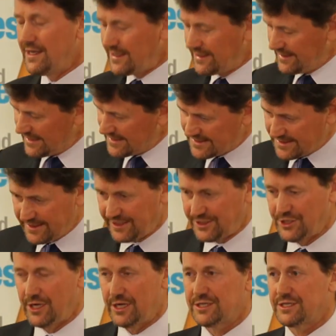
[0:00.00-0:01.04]
Yes, they
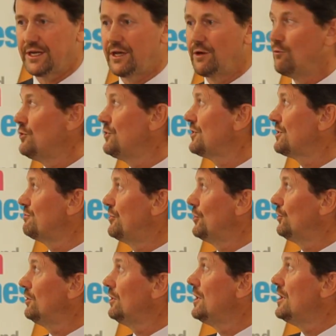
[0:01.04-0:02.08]
charge like a wounded
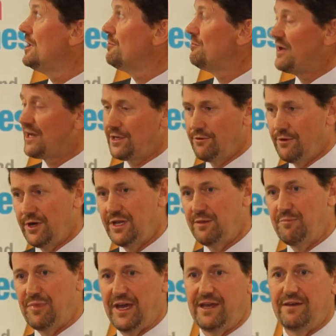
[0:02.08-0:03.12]
bull, but you only
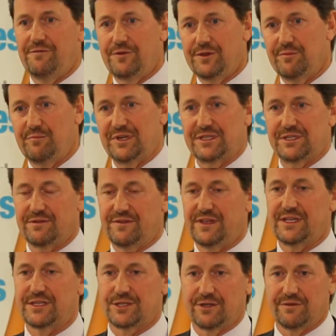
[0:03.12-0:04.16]
pay for the bits of
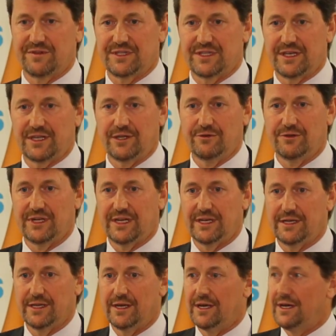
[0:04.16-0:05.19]
their service that you
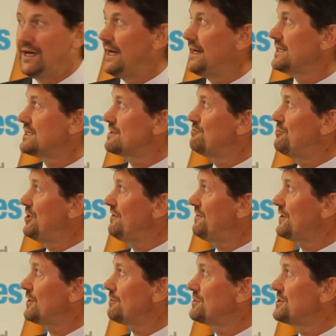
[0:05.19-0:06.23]
need. And it's a
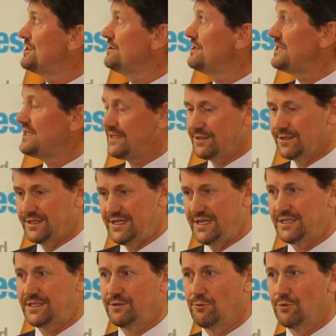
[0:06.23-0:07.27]
perfect opportunity to
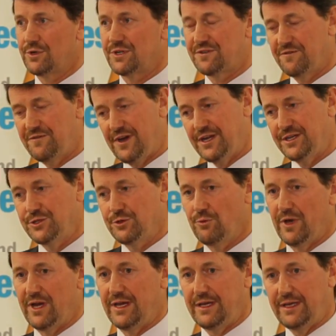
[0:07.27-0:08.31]
test the waters, find your
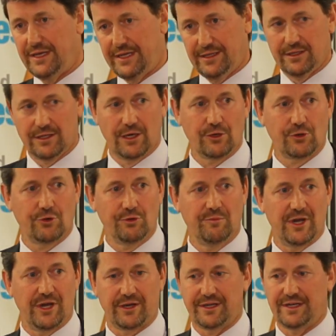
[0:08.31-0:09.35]
way in the local
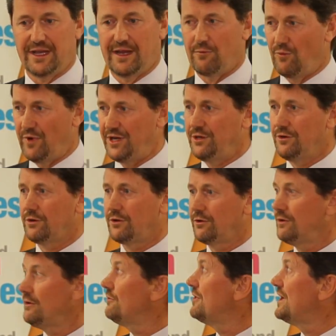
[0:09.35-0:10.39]
market, and when you're
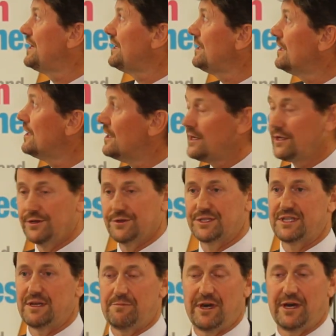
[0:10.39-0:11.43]
good and ready, you
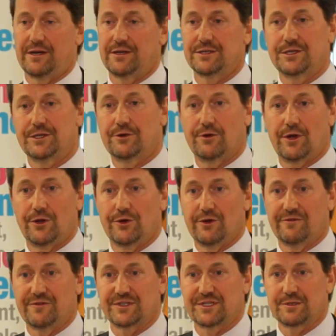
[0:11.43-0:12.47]
step out into your own
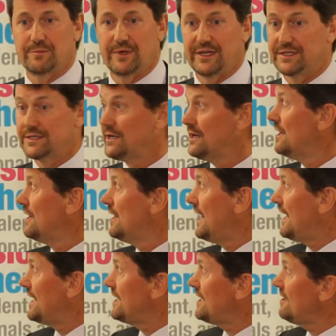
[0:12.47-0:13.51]
office space.
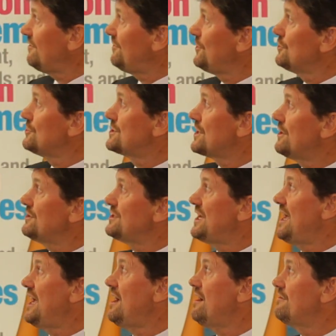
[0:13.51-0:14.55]
And if you don't
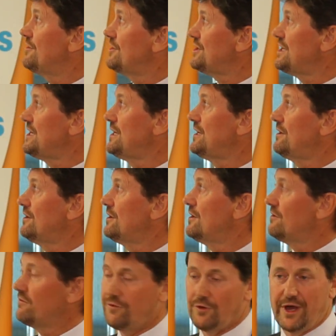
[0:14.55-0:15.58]
have a need
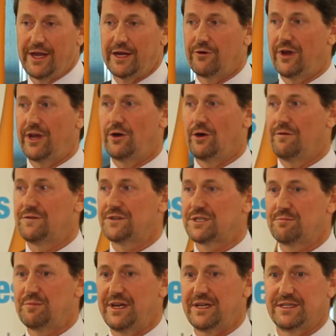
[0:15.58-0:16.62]
for A-grade office
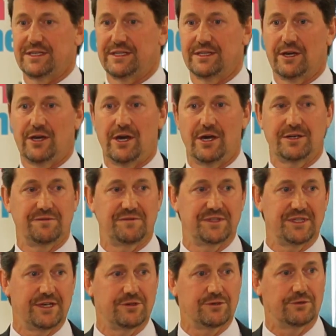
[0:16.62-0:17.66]
space in the heart of
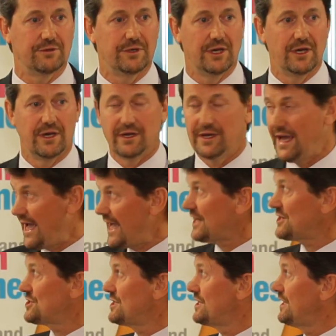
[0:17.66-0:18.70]
Central,
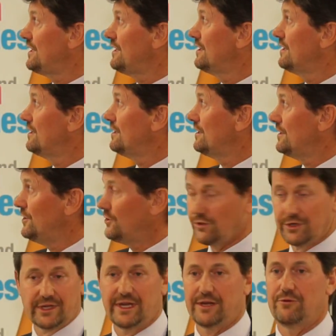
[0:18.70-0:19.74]
actually, you
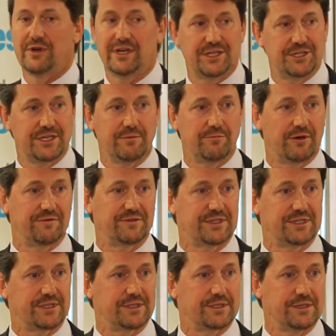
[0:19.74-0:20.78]
can get really cheap
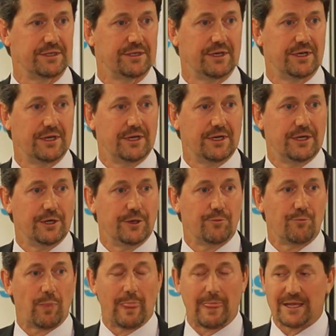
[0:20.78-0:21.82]
offices.
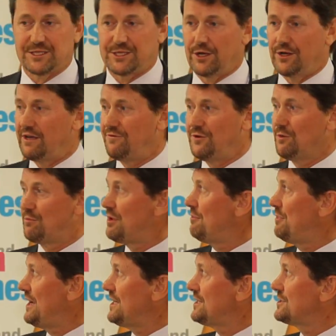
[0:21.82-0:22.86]
So if you're
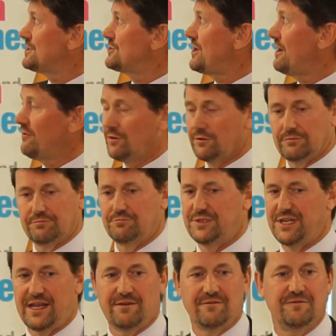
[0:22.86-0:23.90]
prepared to travel
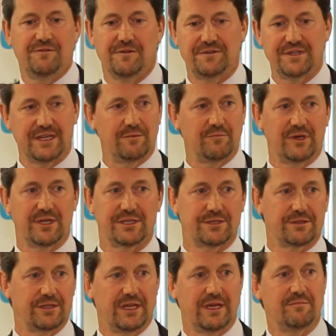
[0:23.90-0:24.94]
10, 15 minutes
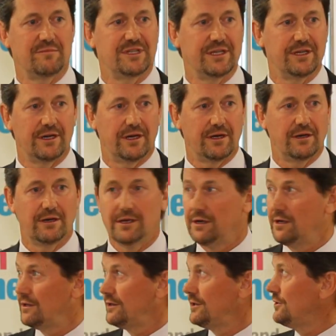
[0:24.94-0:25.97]
on the MTR,
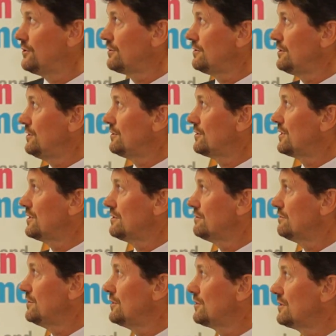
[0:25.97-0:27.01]
you
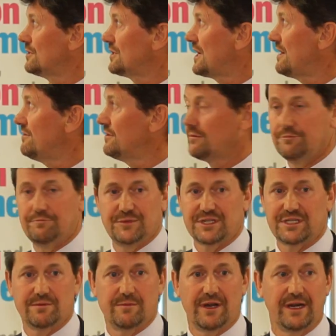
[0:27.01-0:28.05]
can cover
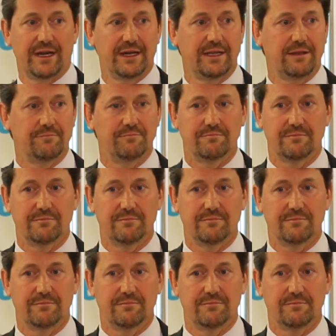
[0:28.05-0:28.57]
just about any